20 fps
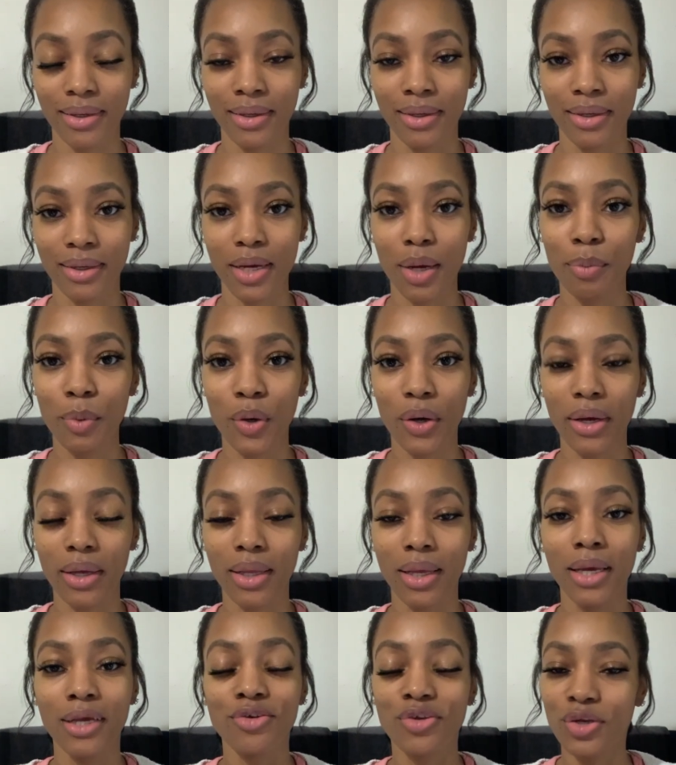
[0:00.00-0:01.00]
Come on.
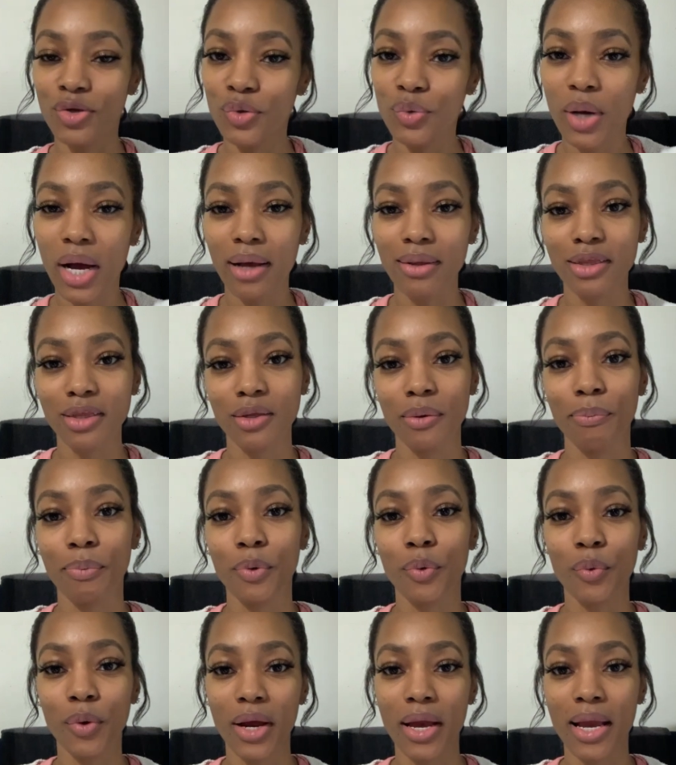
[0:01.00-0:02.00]
She knew how to
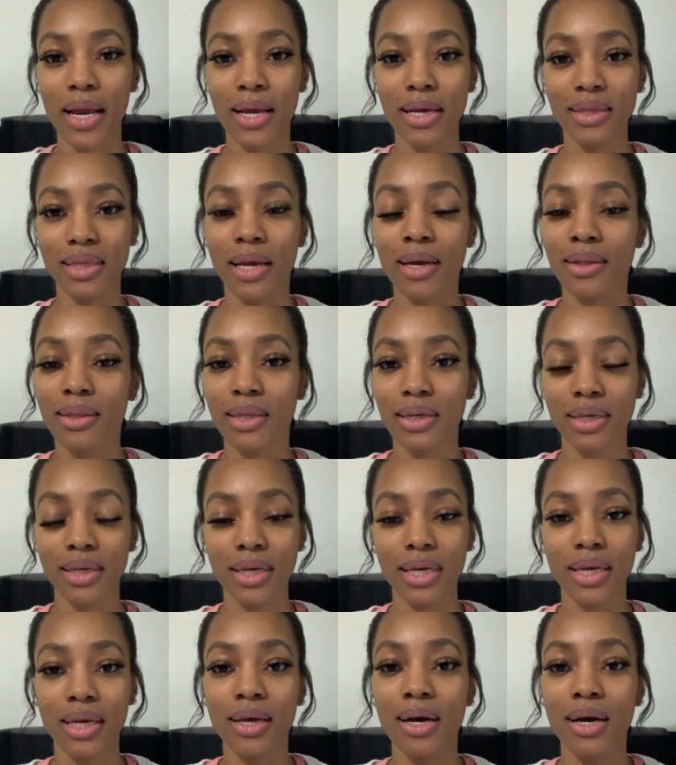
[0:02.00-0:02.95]
praise the king.